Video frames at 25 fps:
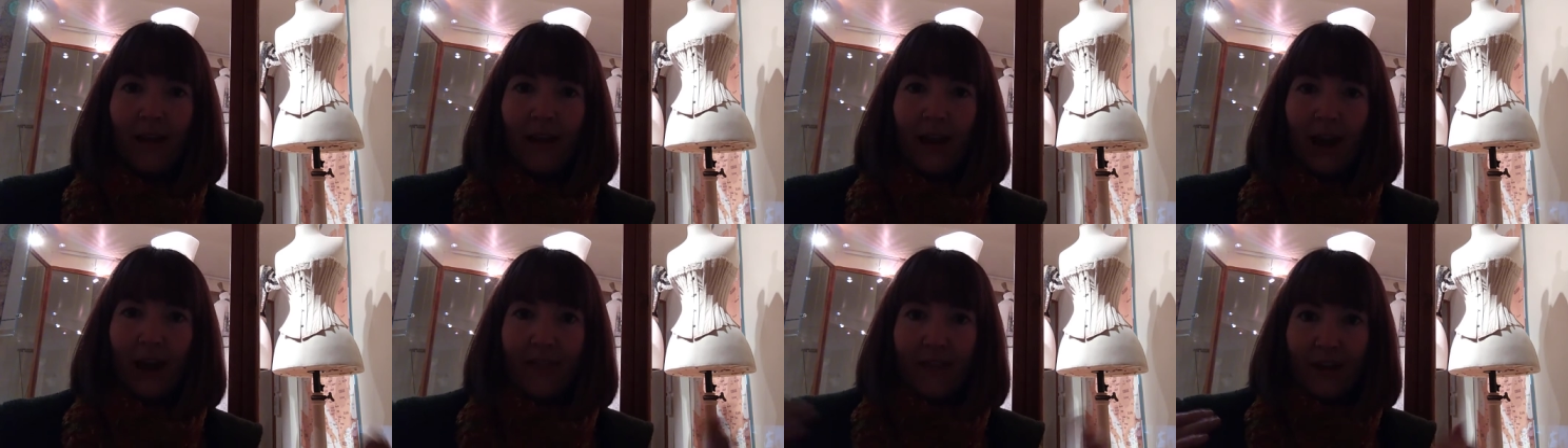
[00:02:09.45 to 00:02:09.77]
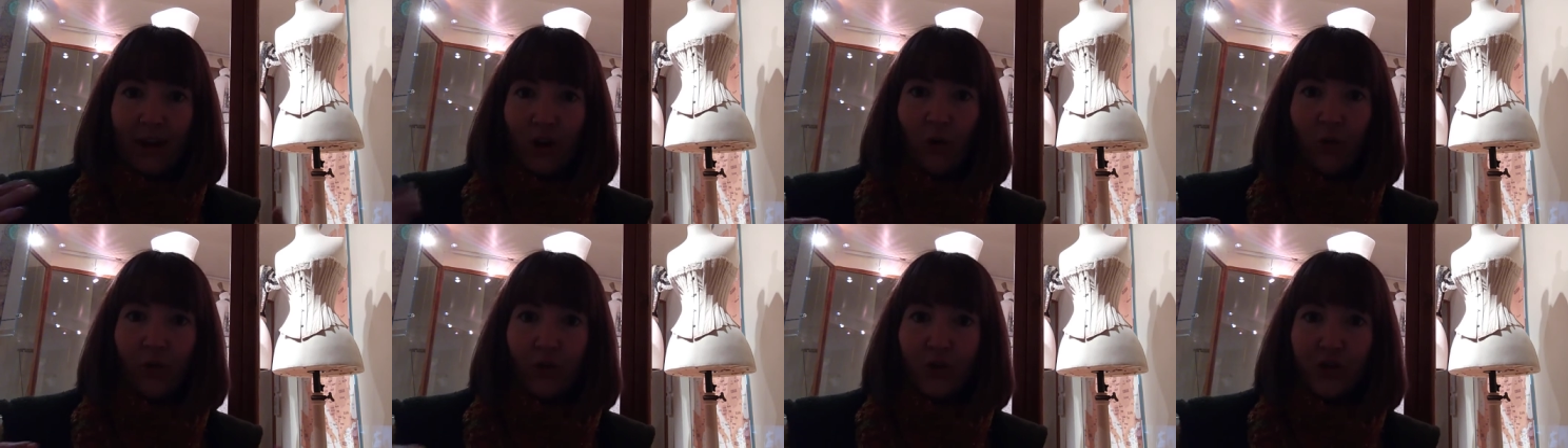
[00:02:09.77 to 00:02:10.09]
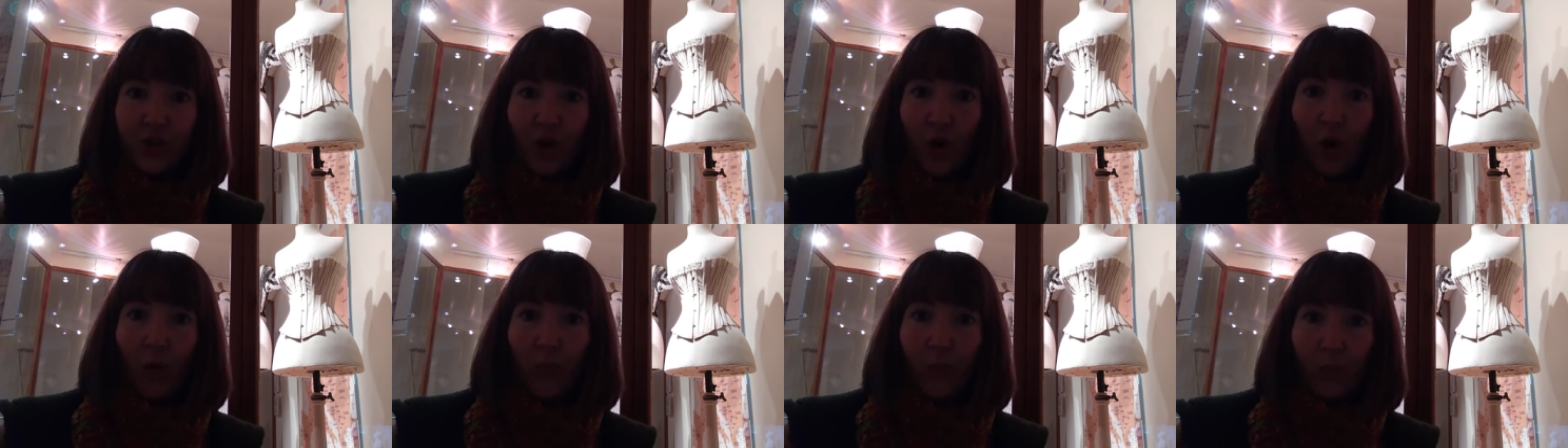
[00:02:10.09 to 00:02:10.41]
And then on the
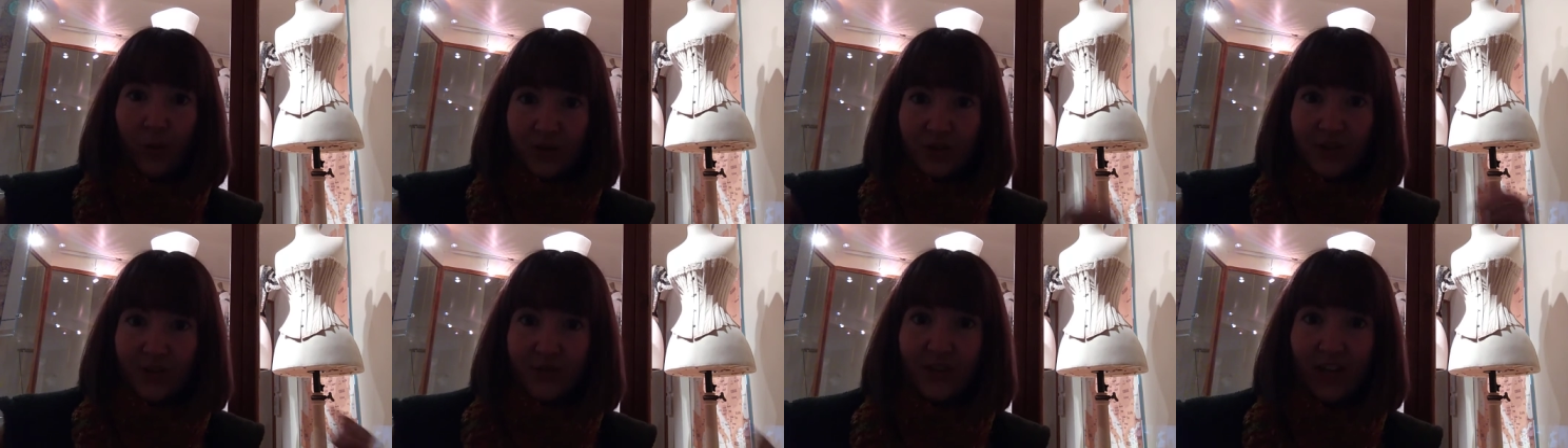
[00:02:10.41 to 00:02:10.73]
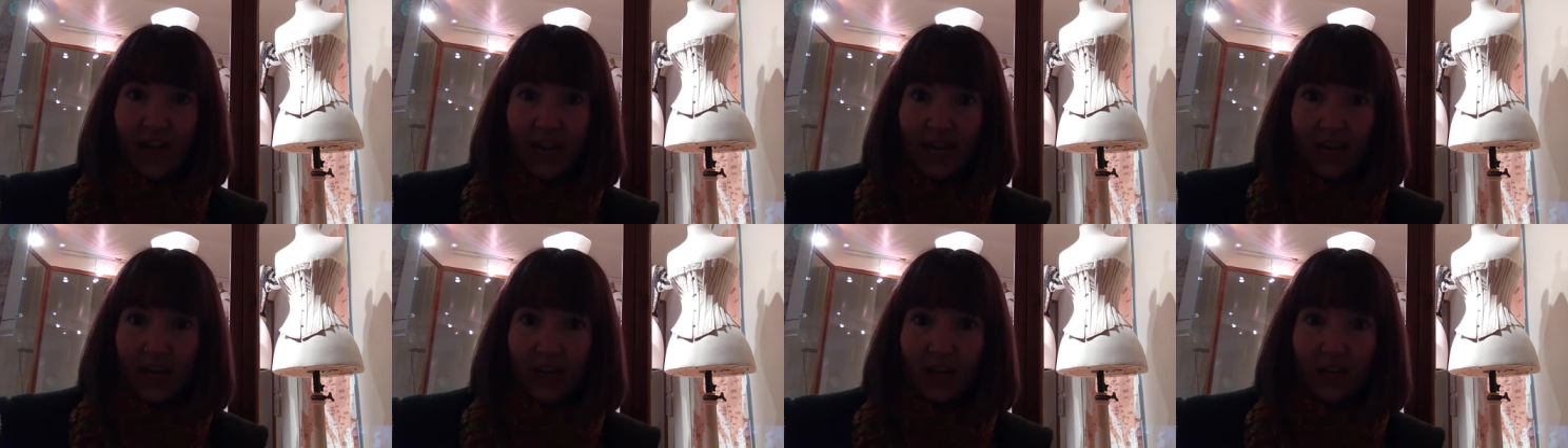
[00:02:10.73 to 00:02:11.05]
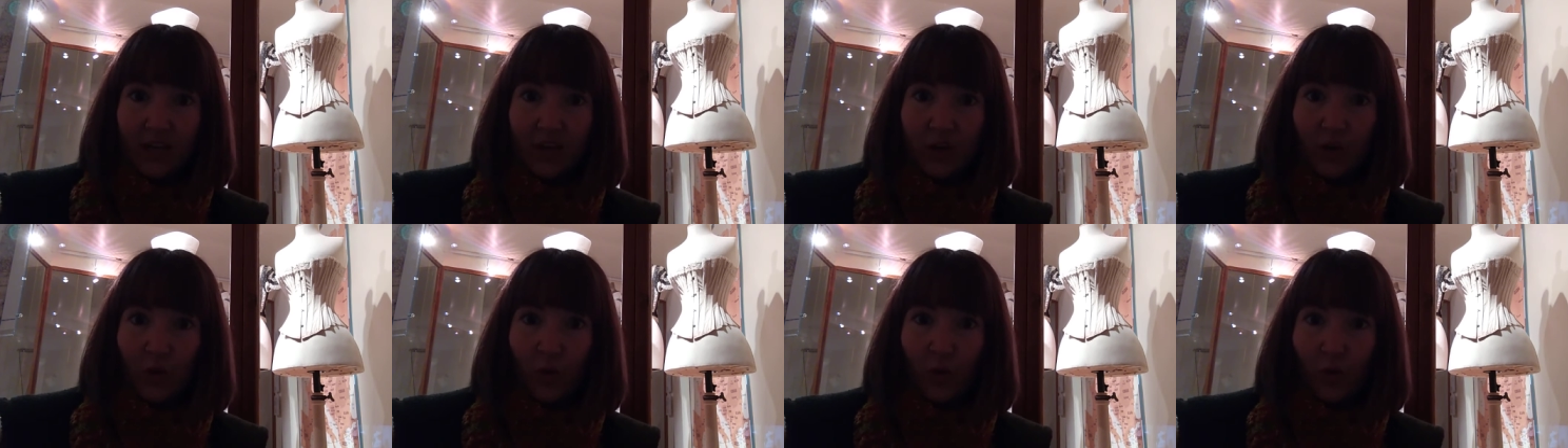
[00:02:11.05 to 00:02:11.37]
top, once you've
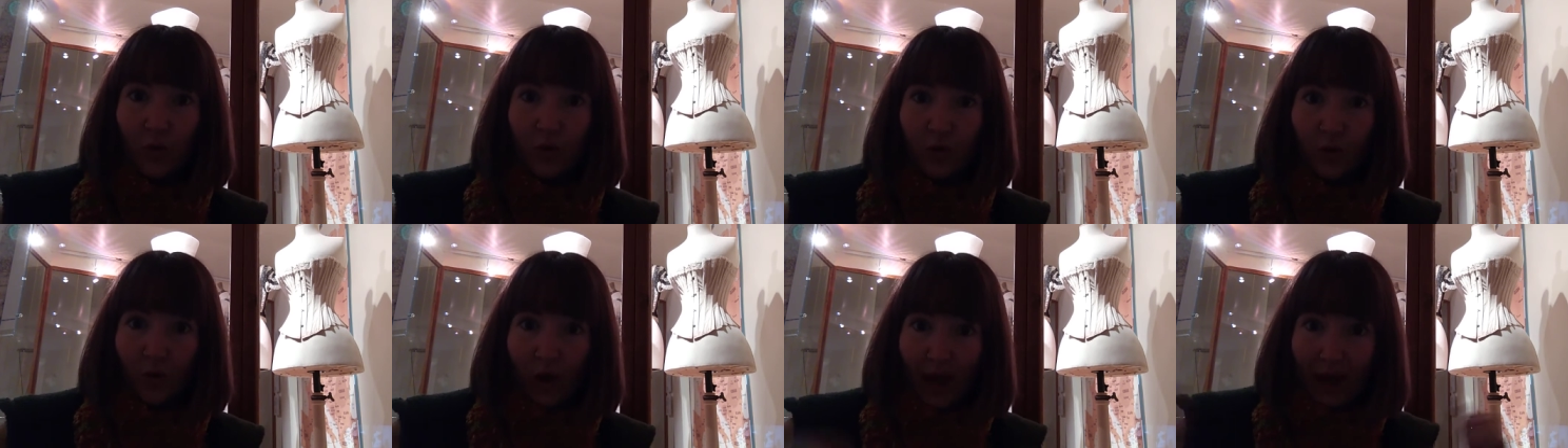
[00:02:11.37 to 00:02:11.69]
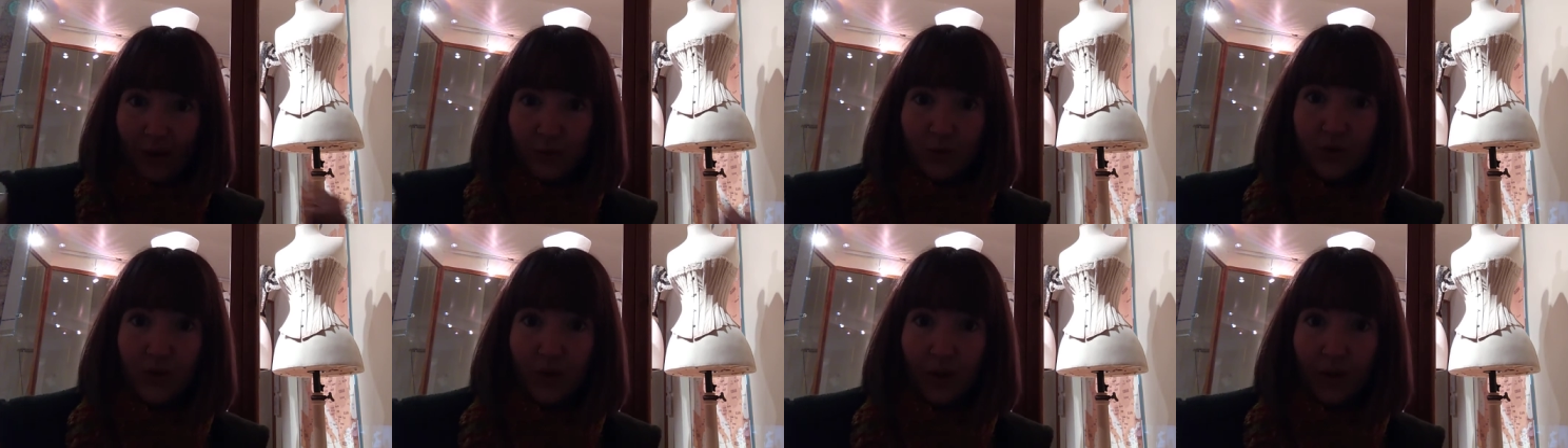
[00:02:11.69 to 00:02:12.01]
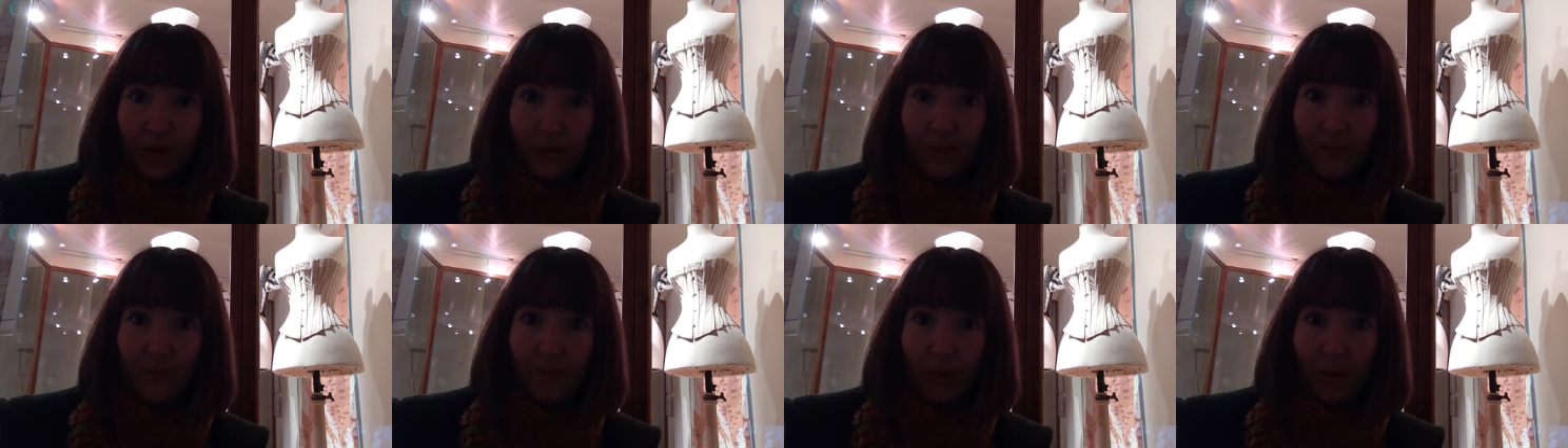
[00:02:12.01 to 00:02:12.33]
taken your, your
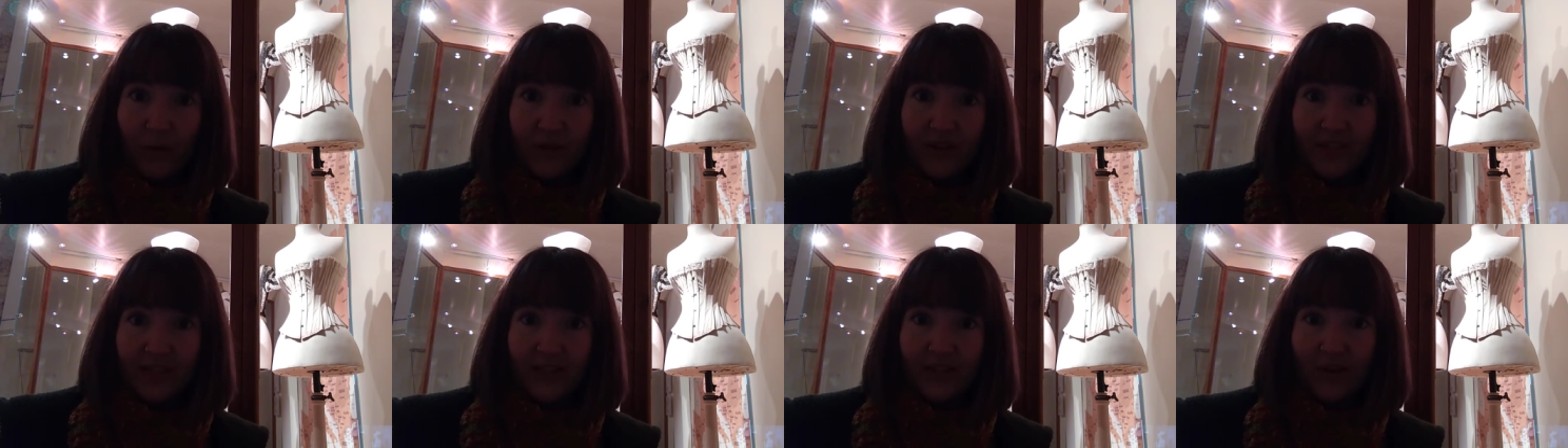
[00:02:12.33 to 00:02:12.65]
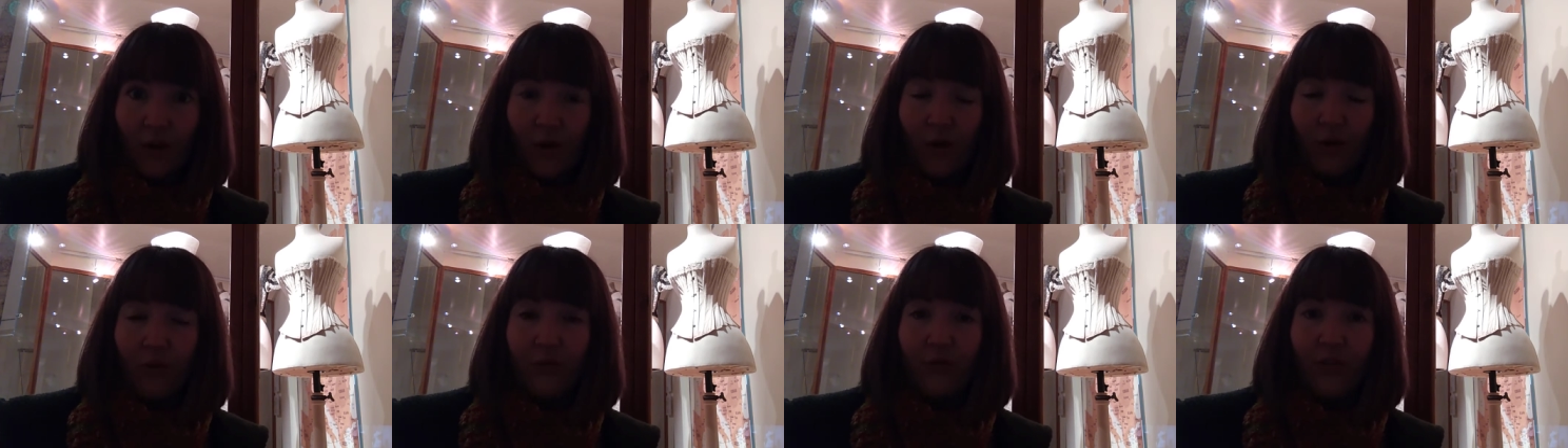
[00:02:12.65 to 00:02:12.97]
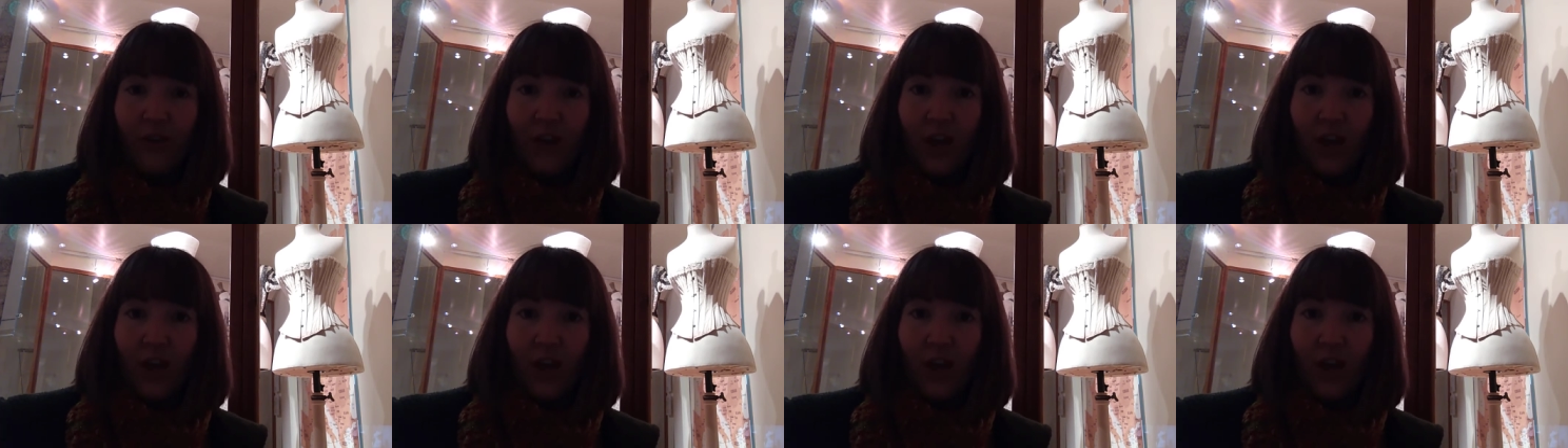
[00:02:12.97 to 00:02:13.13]
outer bodice off,